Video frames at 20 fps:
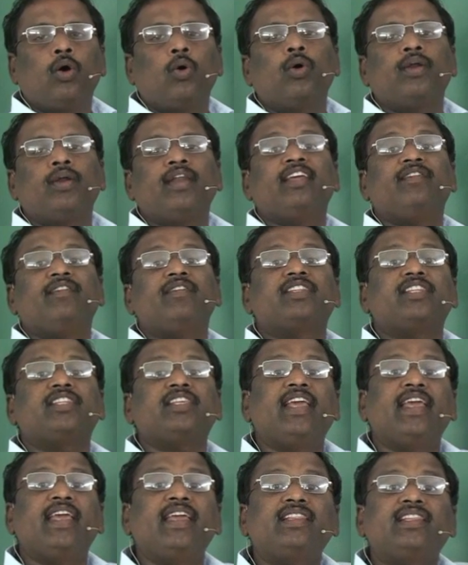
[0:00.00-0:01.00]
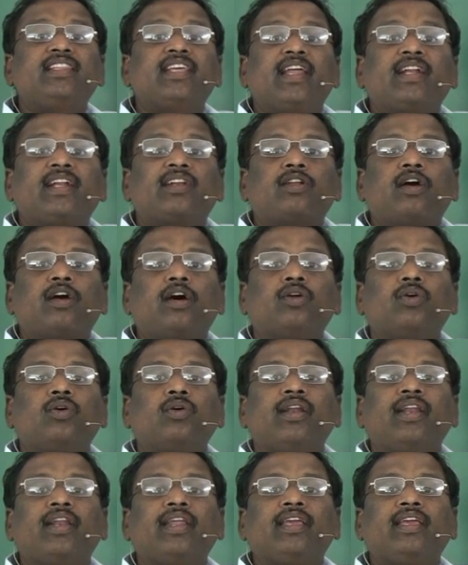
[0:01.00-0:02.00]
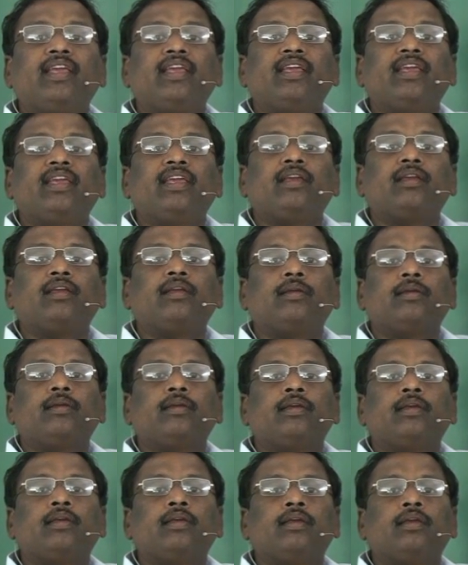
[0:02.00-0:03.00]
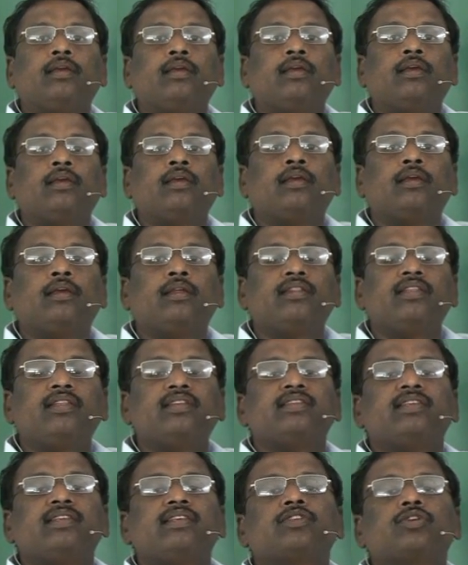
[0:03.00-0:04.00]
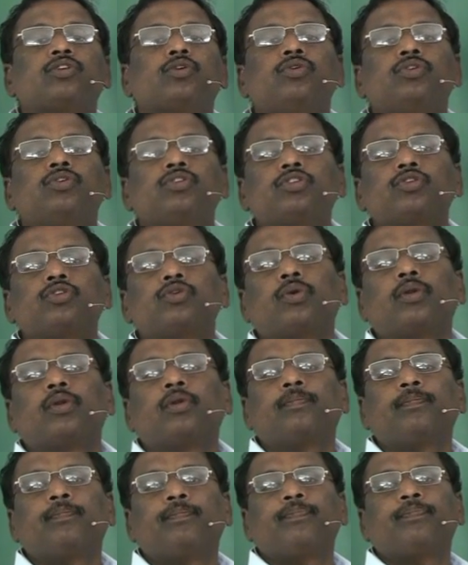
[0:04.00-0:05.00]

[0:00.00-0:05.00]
only with 8th electron only. This is Hund's rule.